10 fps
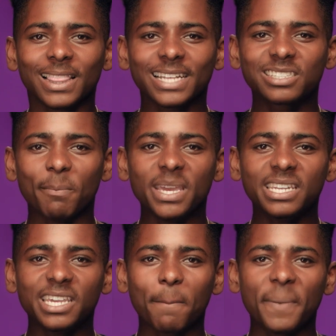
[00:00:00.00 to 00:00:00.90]
lets the
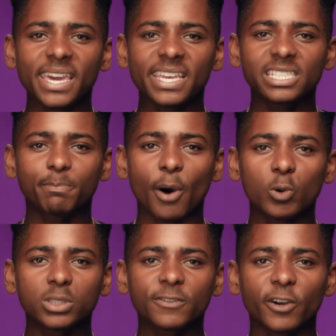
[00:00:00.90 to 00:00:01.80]
media pick his
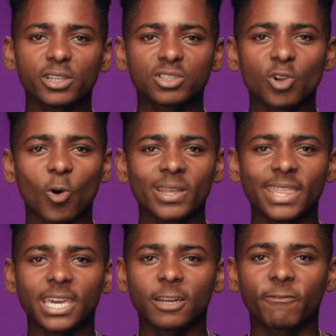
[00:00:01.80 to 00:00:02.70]
bones for a story
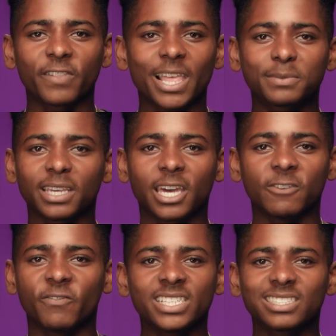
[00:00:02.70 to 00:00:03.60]
they can flip to
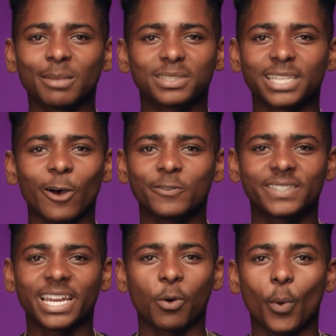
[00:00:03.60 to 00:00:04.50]
convince themselves
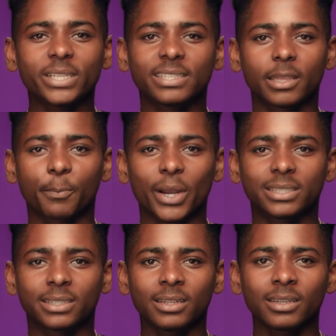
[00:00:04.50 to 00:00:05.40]
that it wasn't the
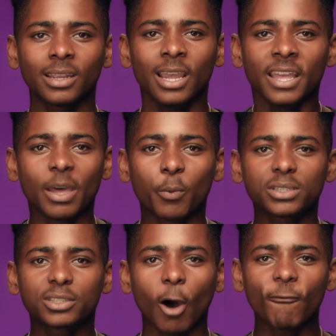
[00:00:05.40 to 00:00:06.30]
president, that we're
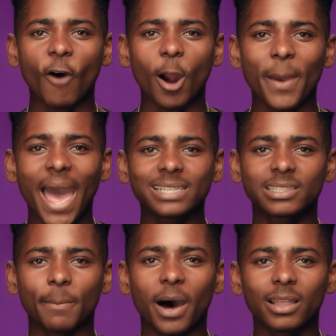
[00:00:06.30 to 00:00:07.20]
so far
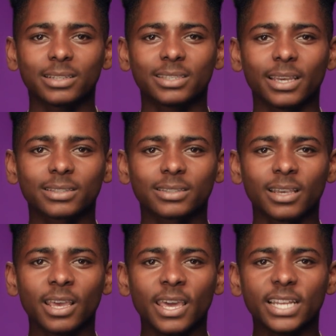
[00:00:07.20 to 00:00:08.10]
past the politics.
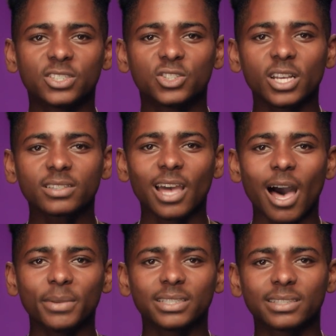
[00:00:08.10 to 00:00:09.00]
It's just
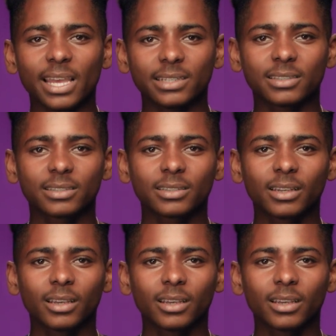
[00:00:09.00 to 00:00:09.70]
common sense.